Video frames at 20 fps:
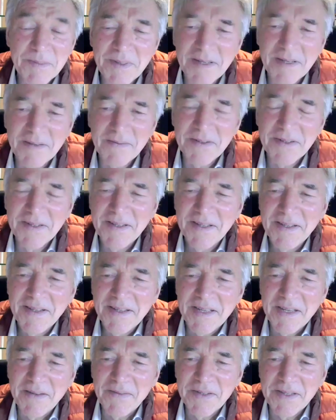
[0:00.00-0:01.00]
me every
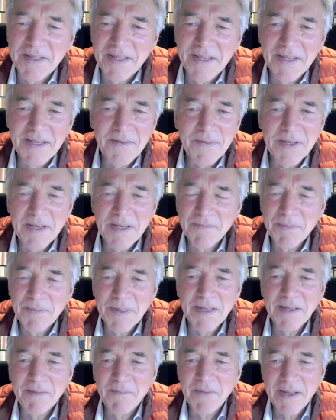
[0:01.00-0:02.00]
year. We have
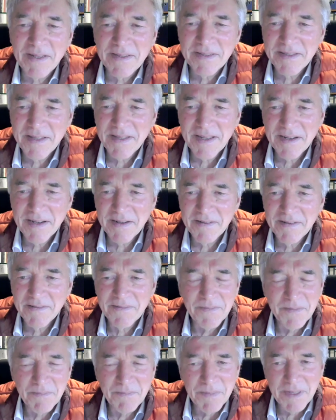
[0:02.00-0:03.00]
big events there,
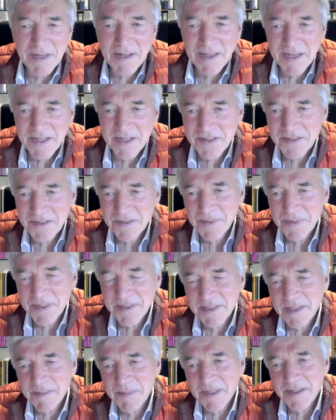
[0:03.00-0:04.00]
big lectures, big
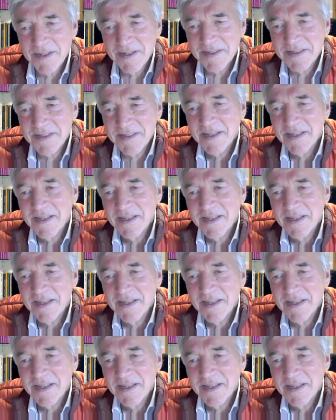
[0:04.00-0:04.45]
seminars.